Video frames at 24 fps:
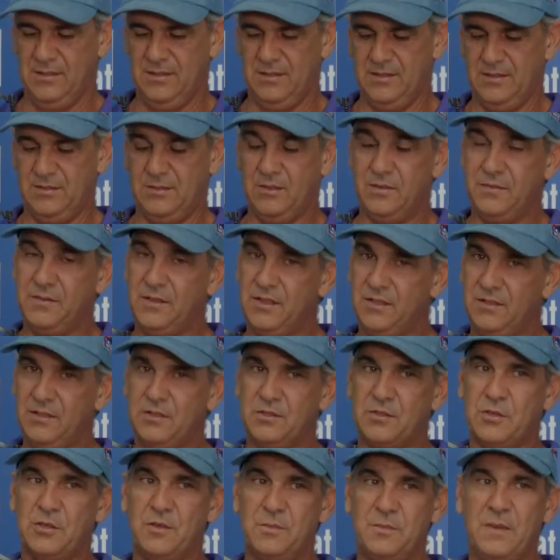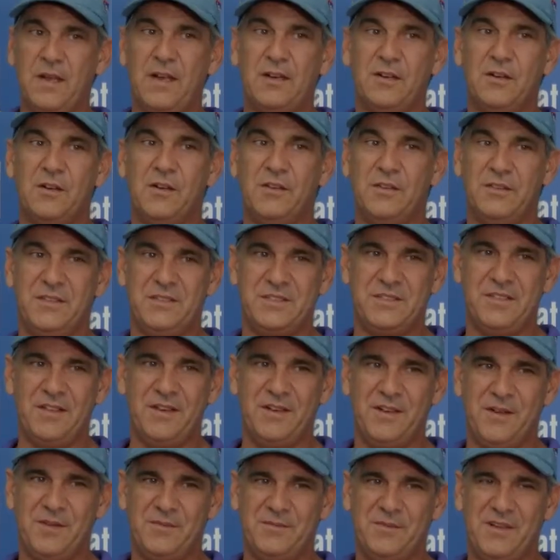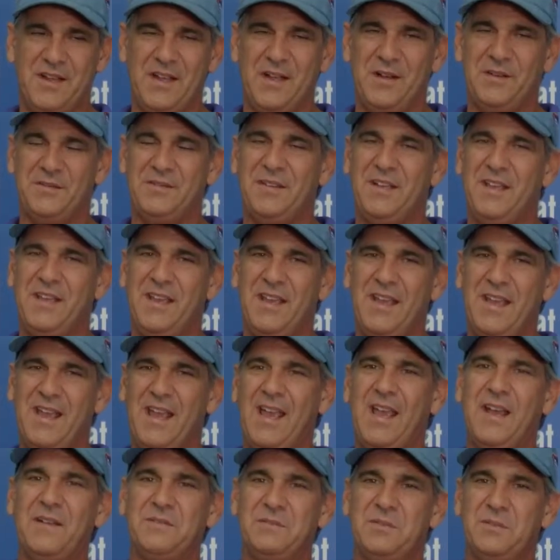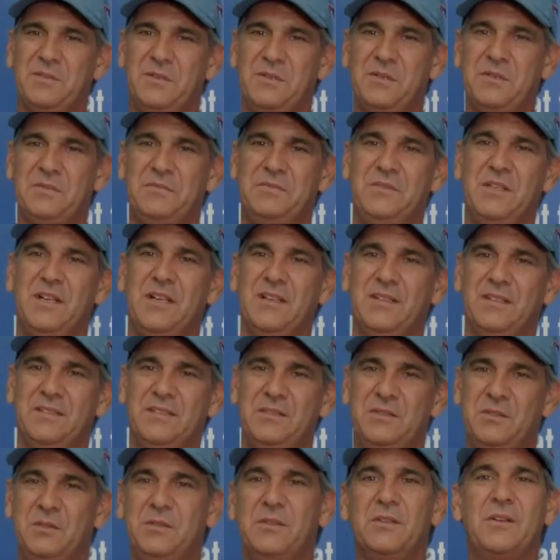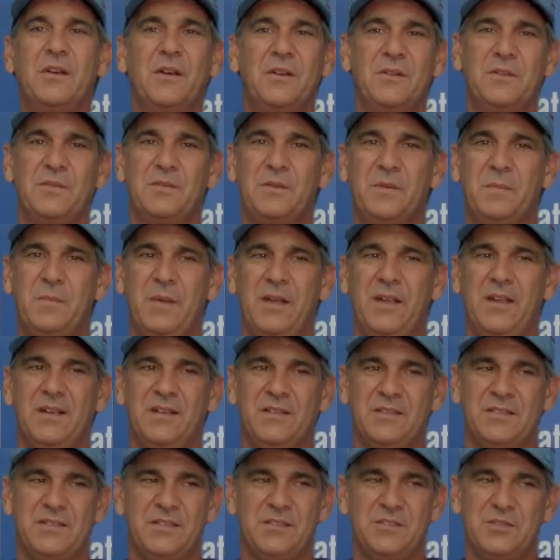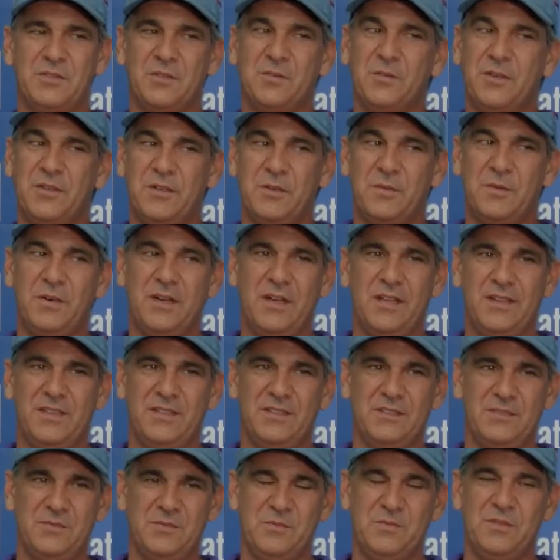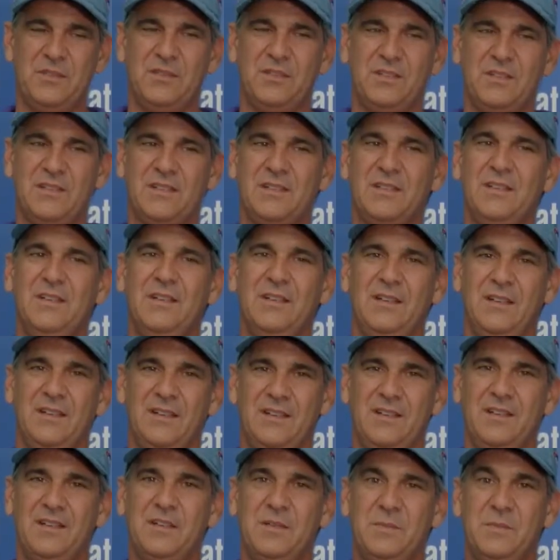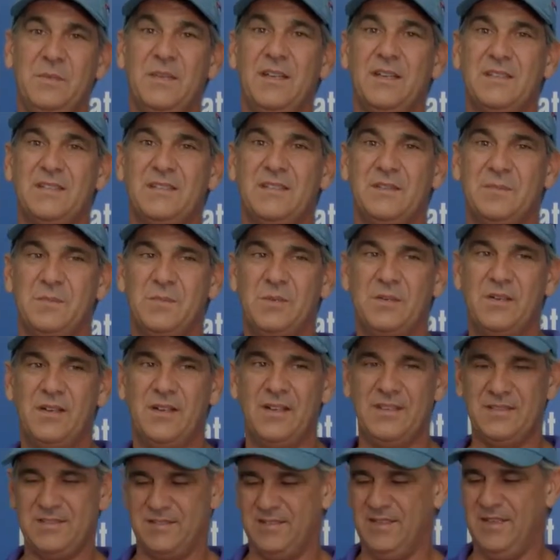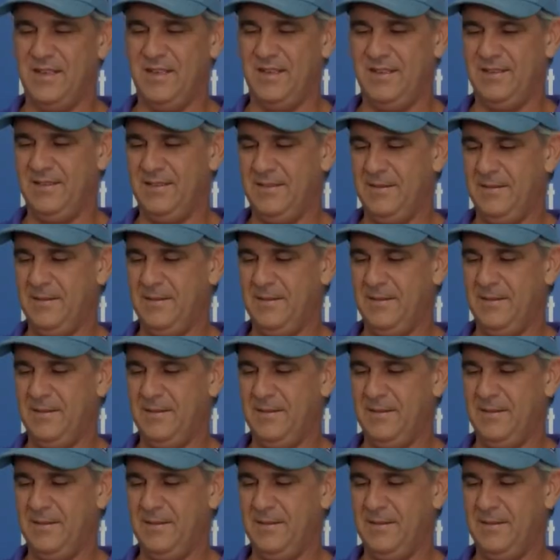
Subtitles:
Don't forget to turn back on the shutoff valve after you're done doing all your repairs, because you'll wonder why it doesn't work, and it could be as simple as that.